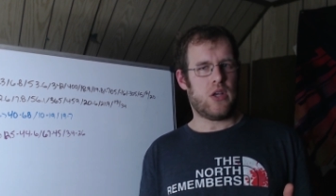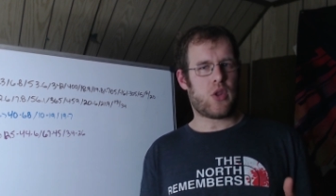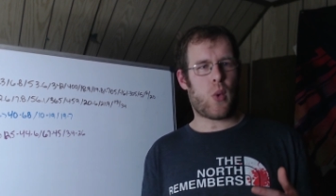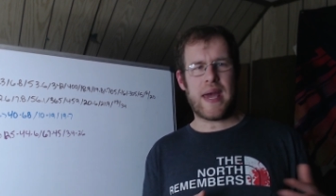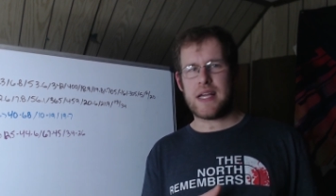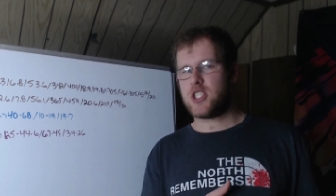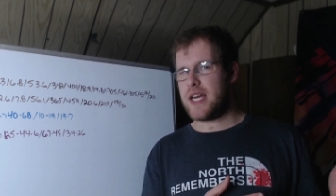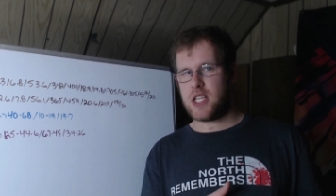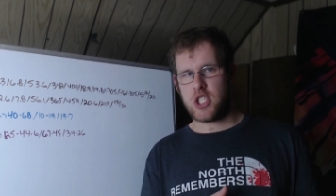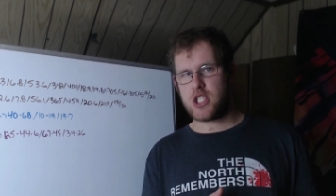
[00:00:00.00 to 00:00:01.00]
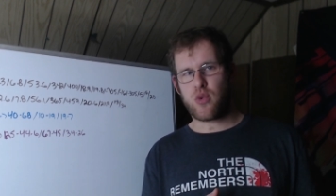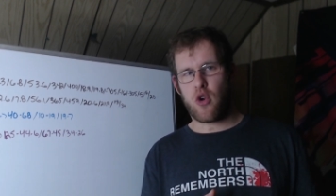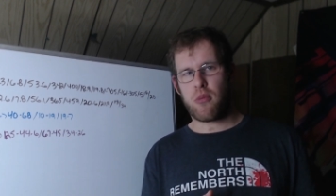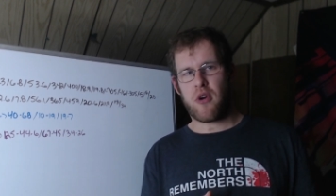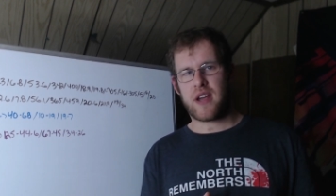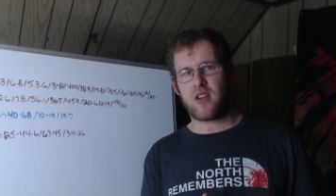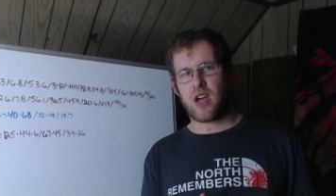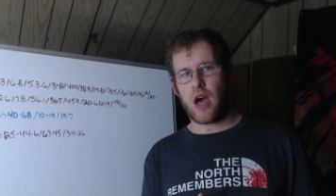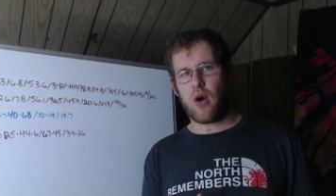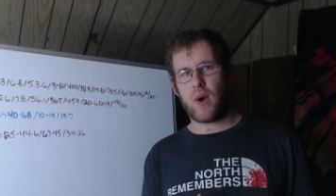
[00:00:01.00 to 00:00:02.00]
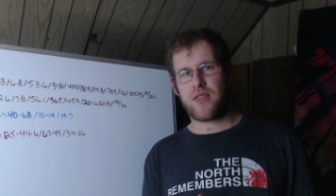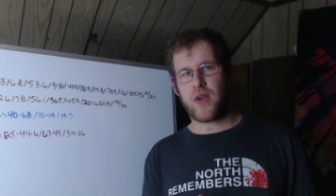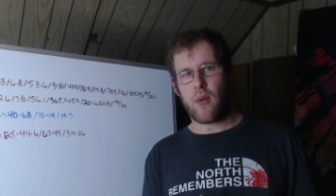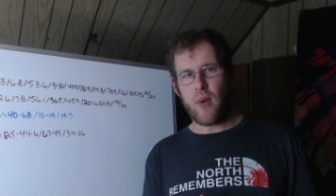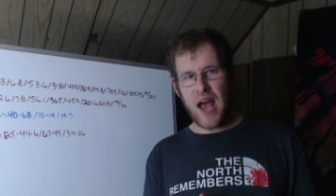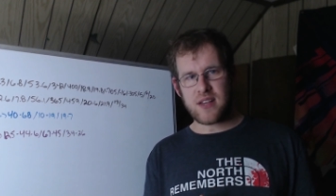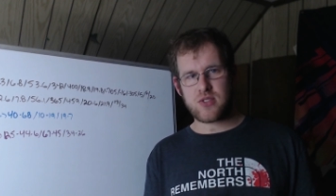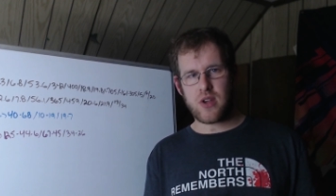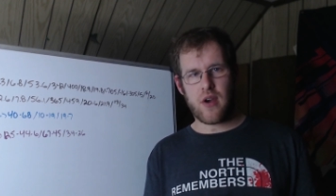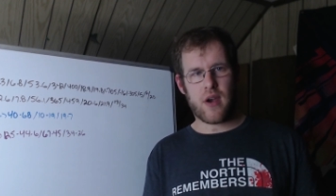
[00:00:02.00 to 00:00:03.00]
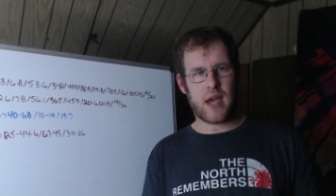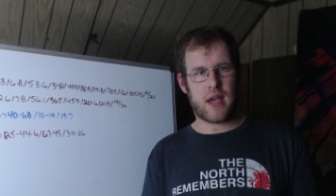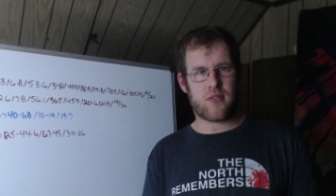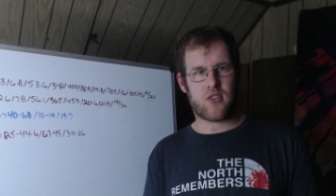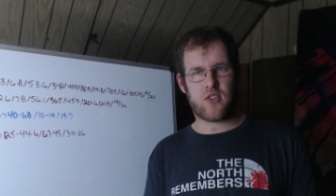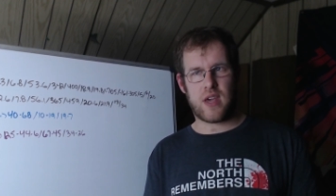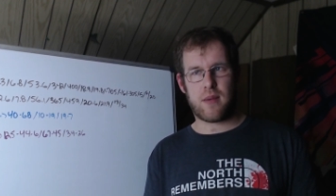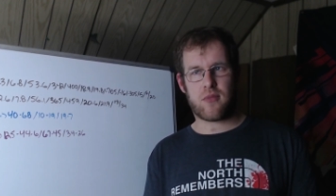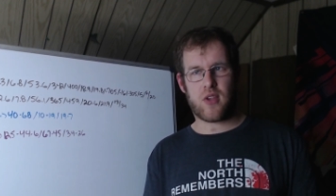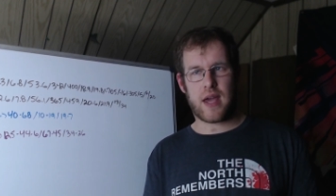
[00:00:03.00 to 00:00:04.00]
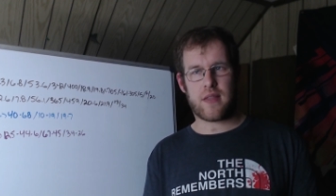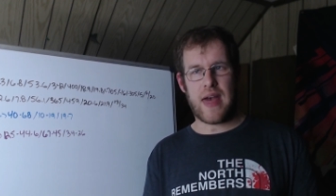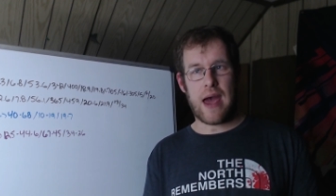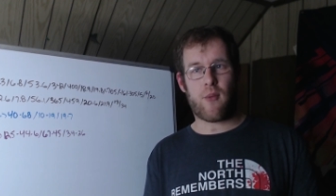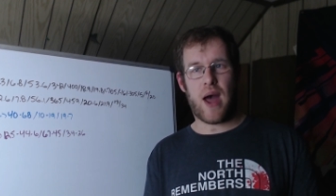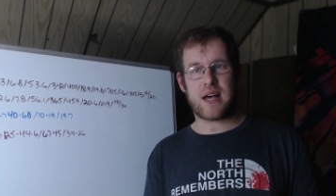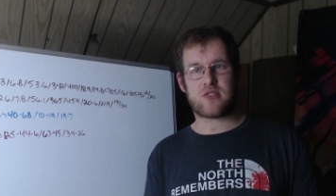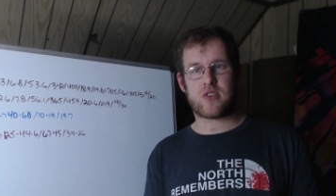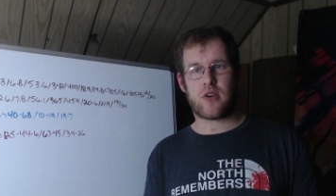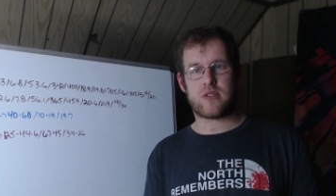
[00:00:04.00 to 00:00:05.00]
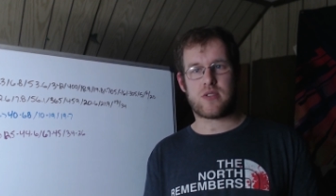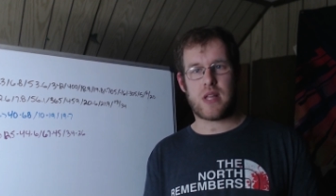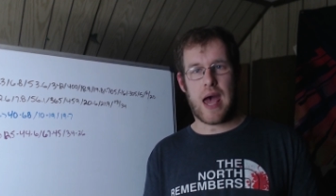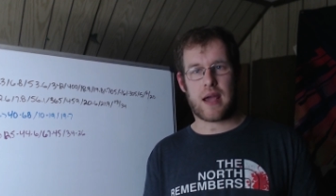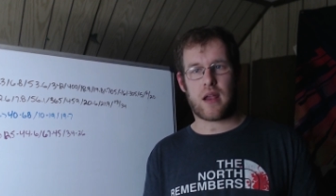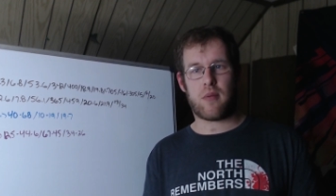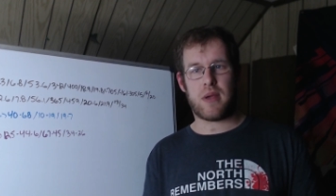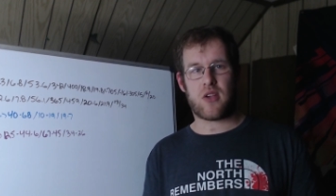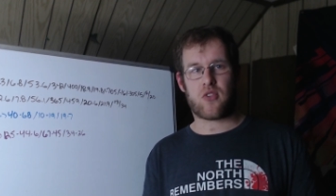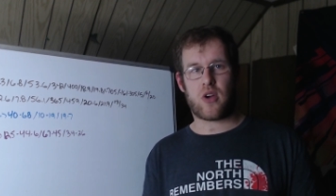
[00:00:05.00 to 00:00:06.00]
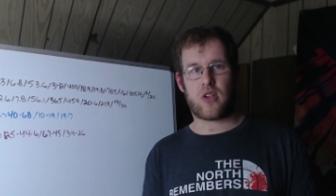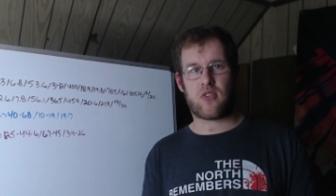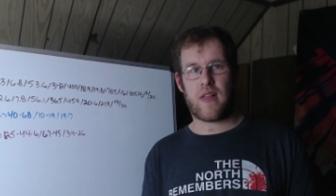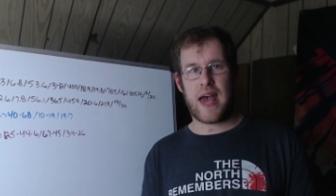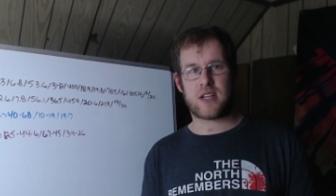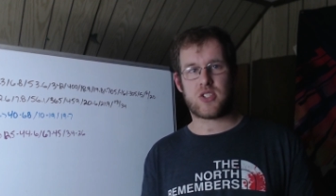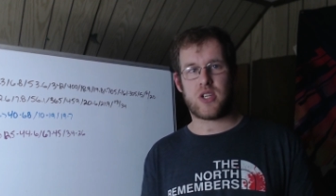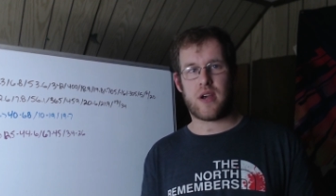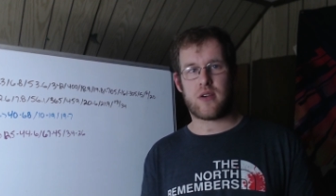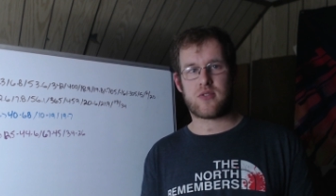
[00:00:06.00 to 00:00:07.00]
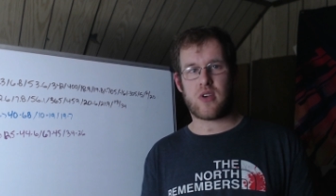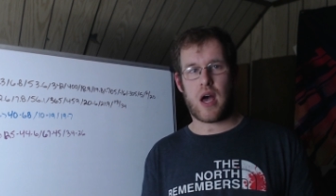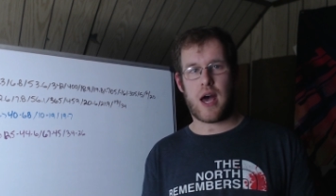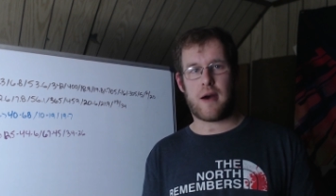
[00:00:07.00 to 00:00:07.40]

the way JDG's rumoring to go with their roster, it seems like that roster is not going to be as good as last year's.